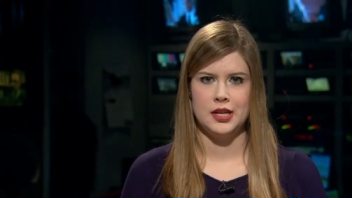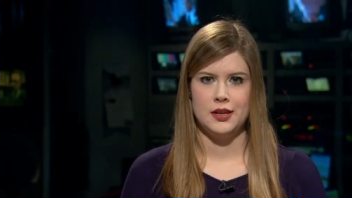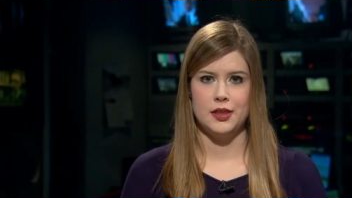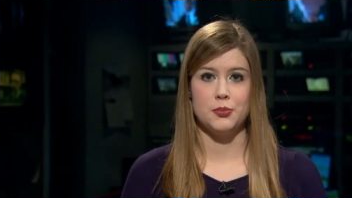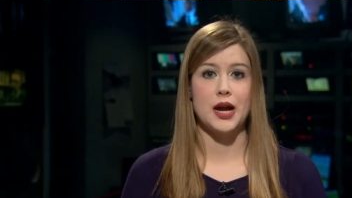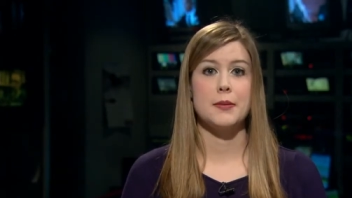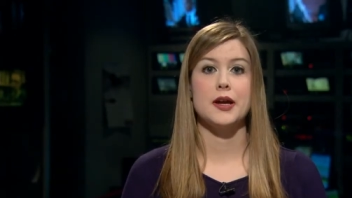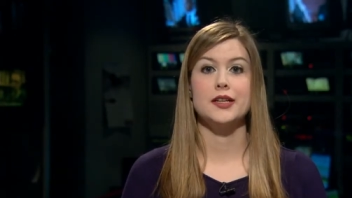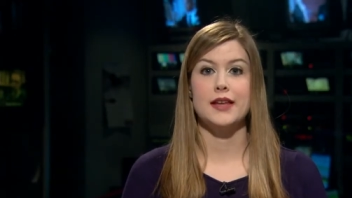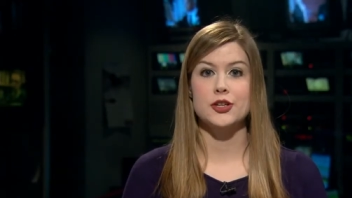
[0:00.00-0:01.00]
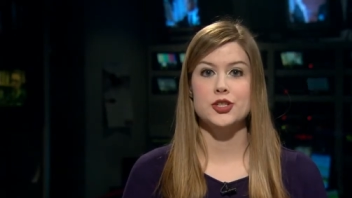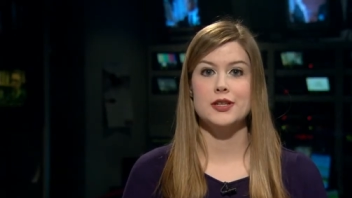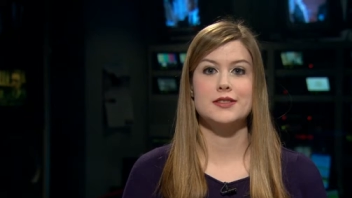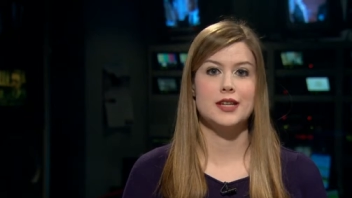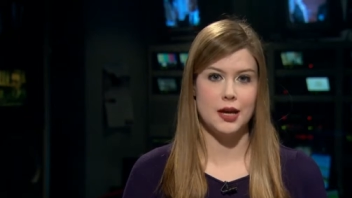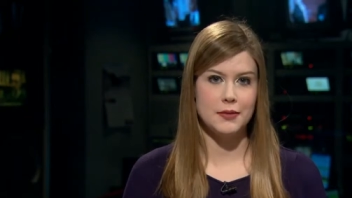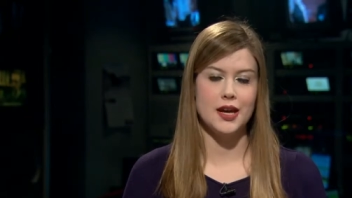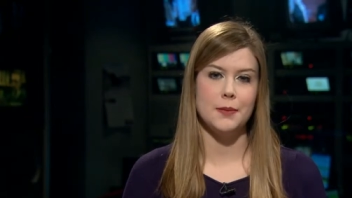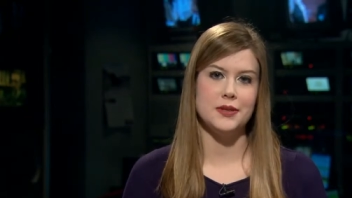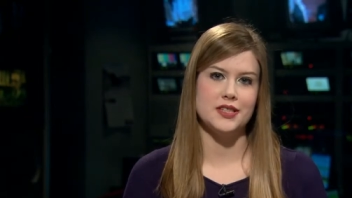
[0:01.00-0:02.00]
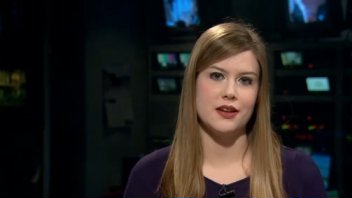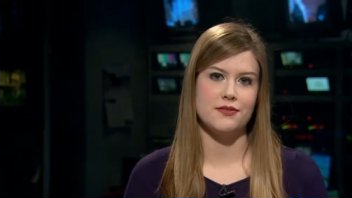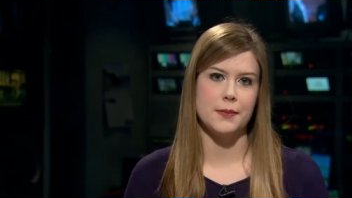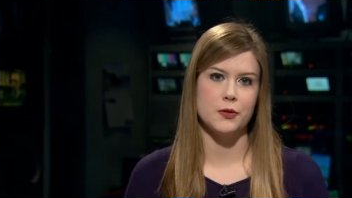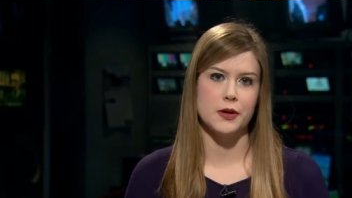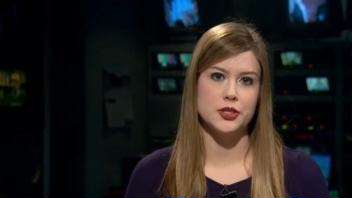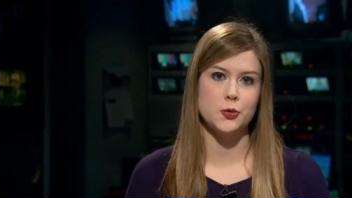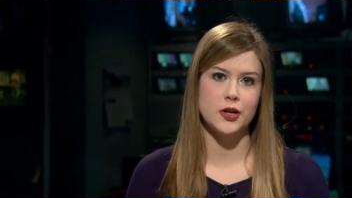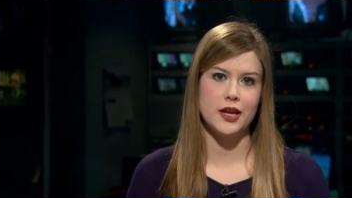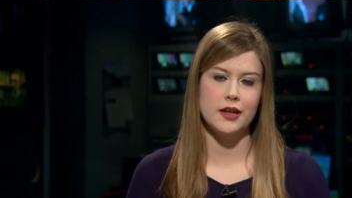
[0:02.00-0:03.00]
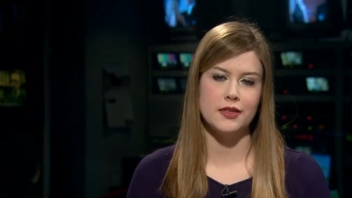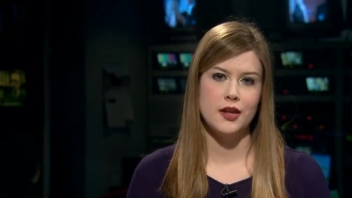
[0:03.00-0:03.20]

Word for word: The primary election is coming up. It's on February 20th.